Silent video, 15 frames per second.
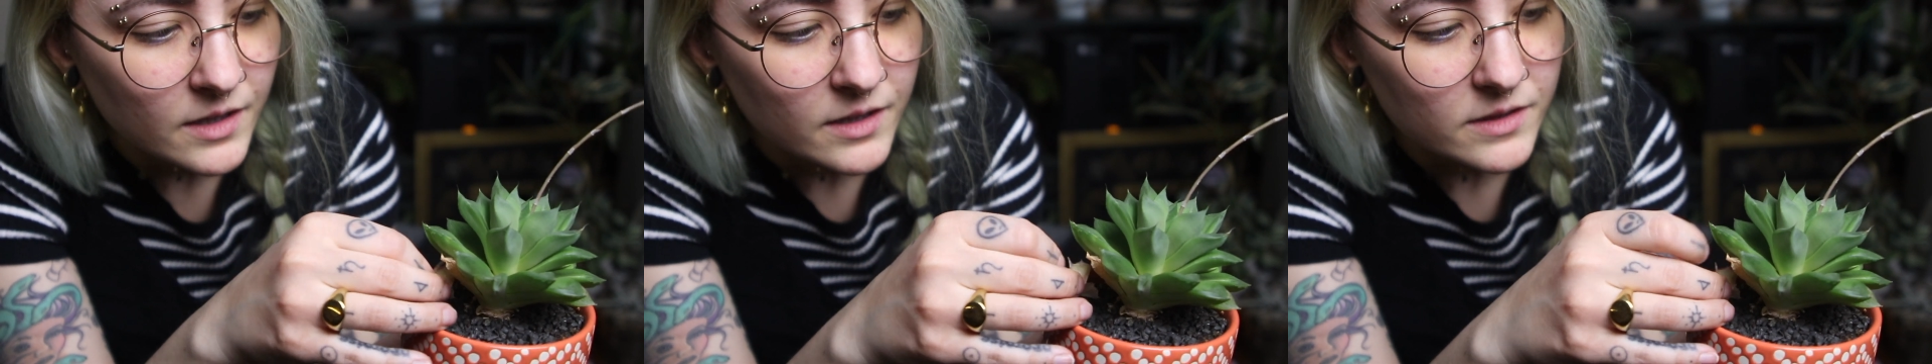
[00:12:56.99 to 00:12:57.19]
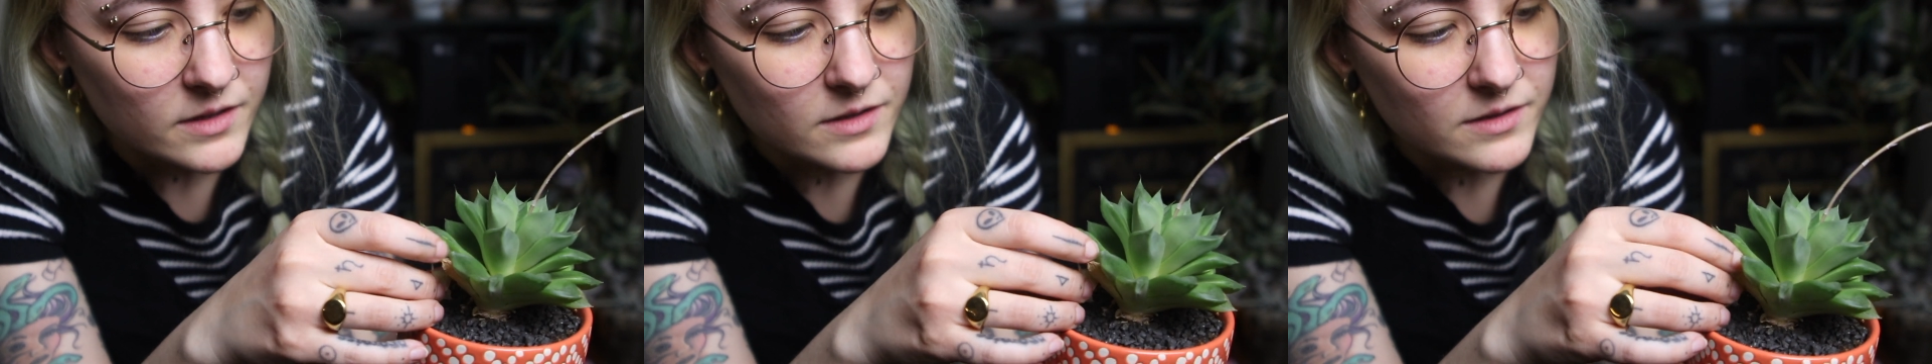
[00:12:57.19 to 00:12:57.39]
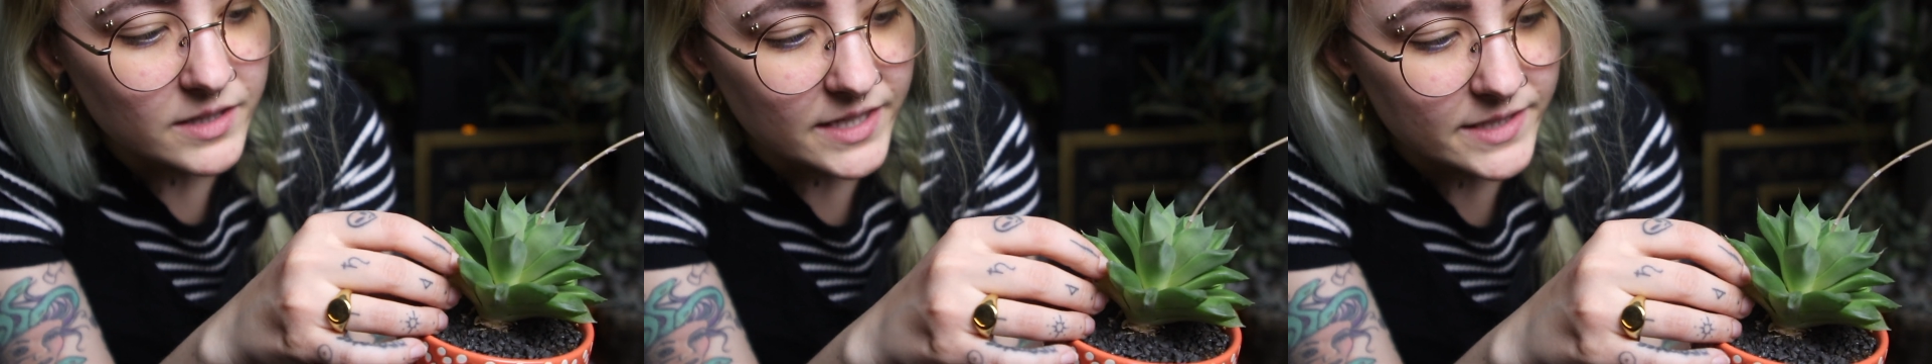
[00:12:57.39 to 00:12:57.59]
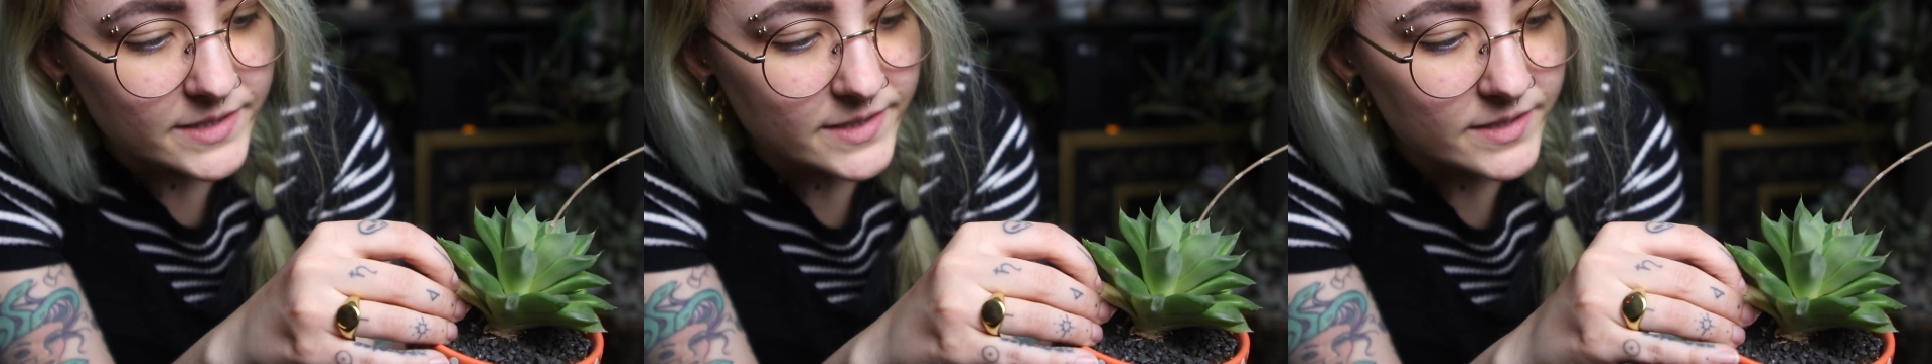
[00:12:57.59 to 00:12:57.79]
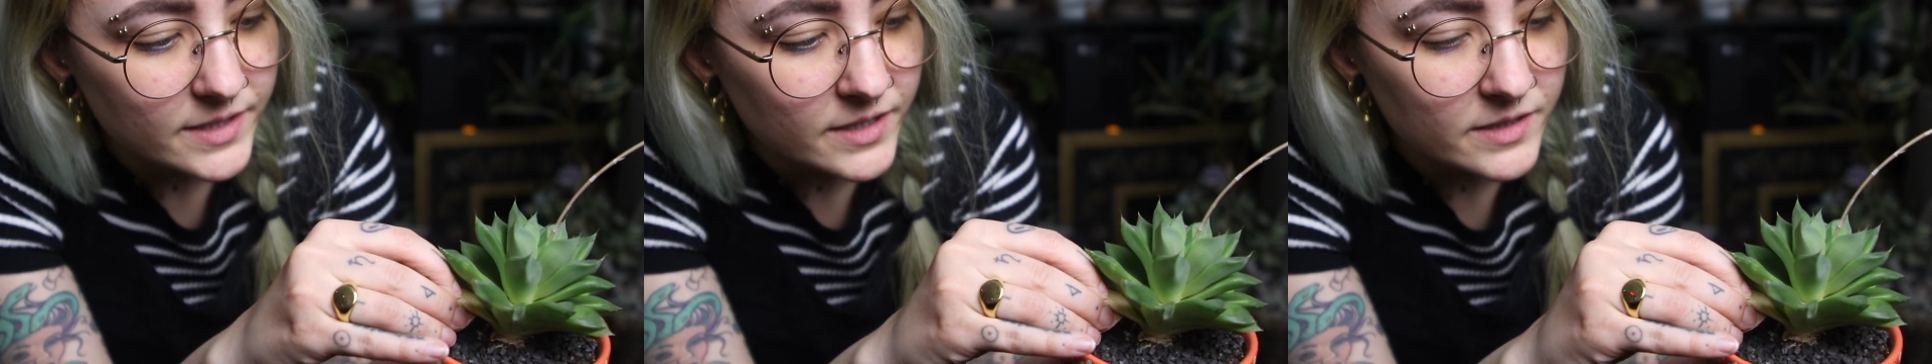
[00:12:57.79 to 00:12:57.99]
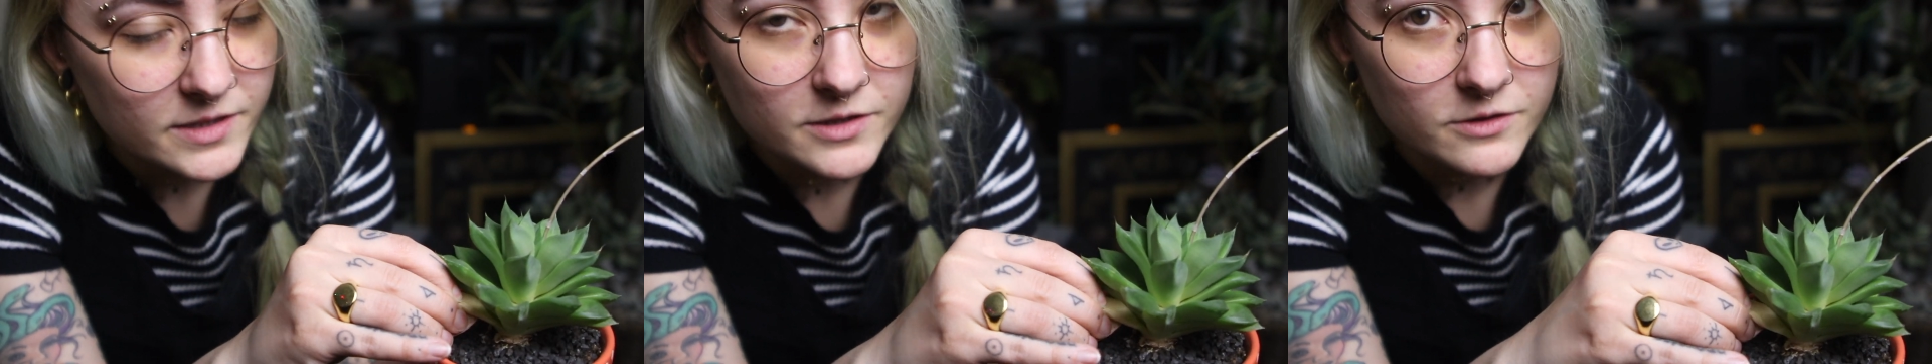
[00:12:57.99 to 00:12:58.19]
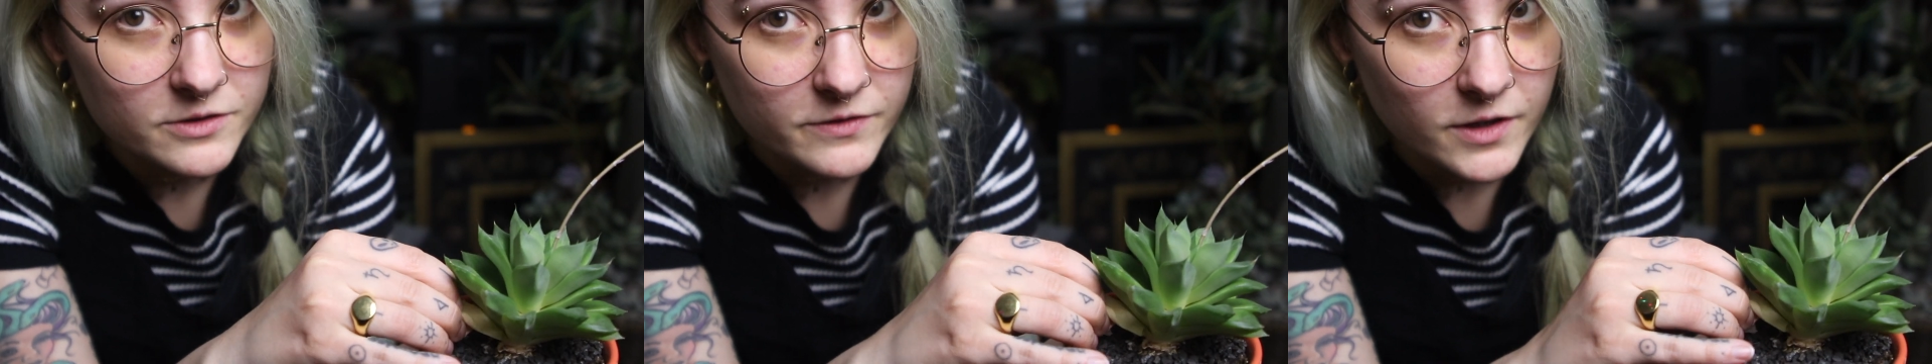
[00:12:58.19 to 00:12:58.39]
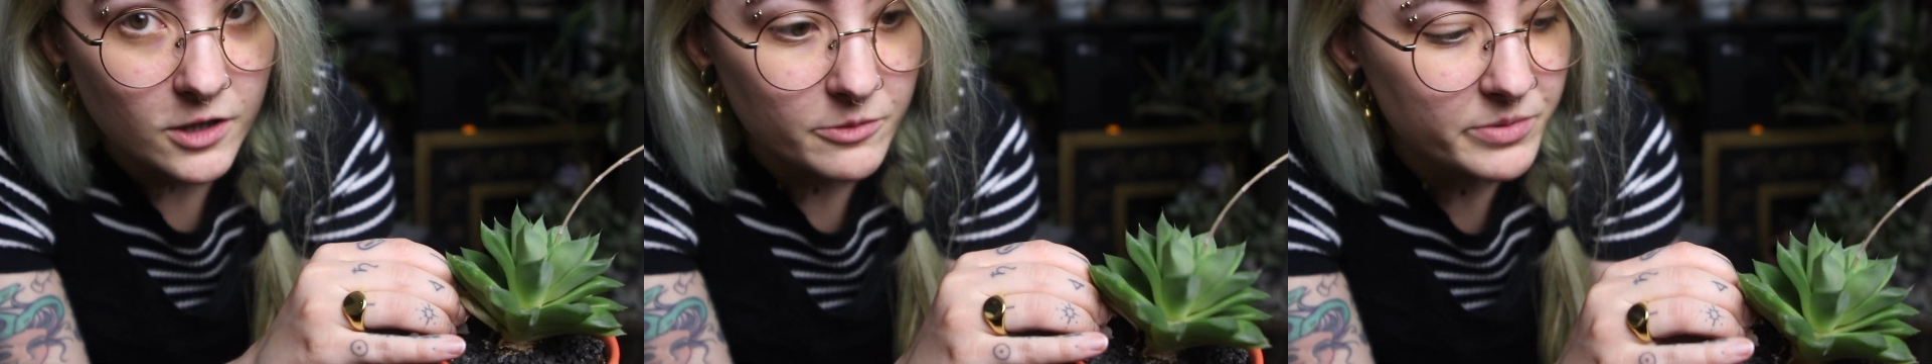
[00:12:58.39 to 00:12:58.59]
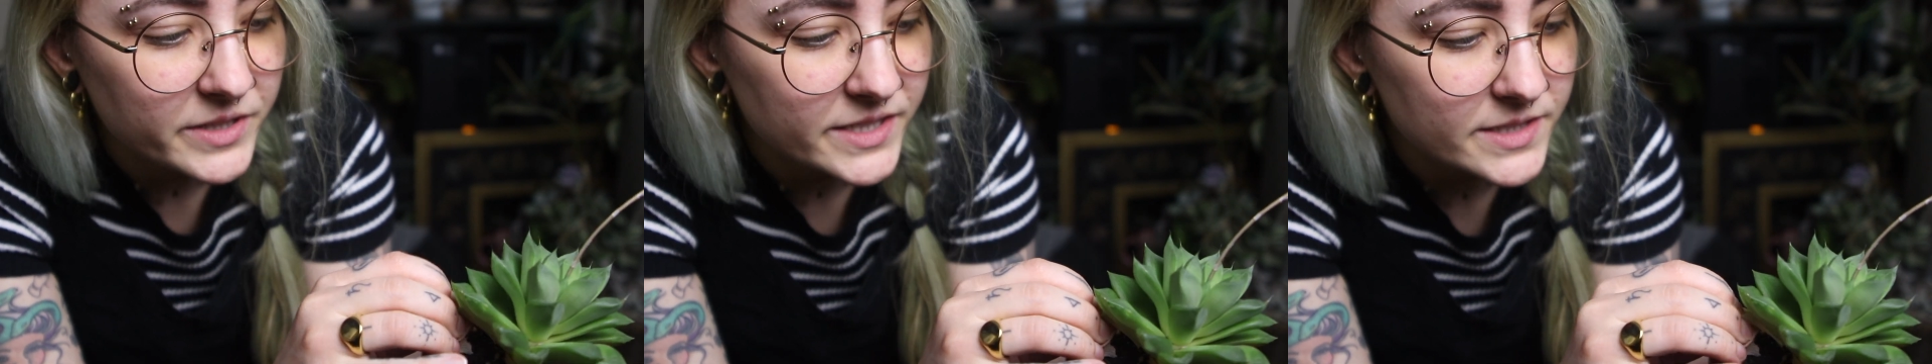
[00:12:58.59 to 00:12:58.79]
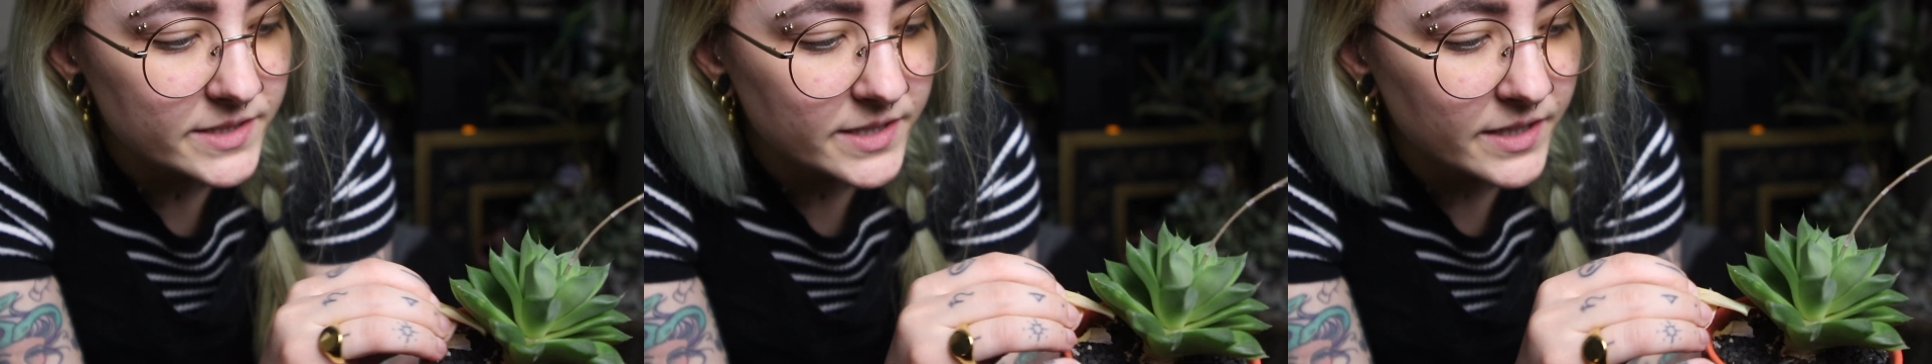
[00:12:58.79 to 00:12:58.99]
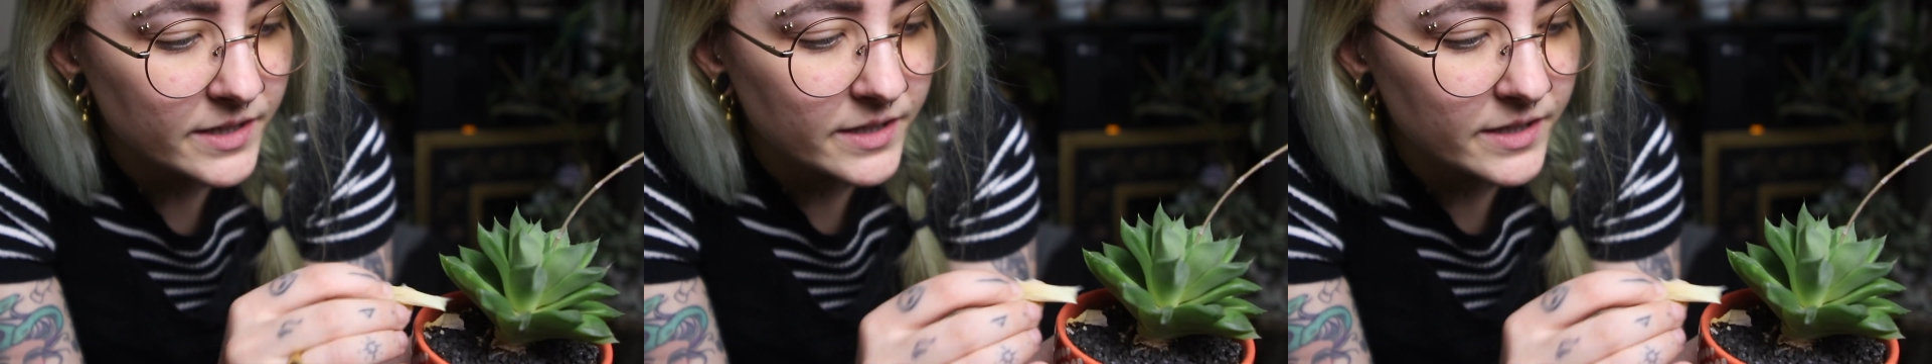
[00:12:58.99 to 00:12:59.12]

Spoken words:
the less, this goes for all plants,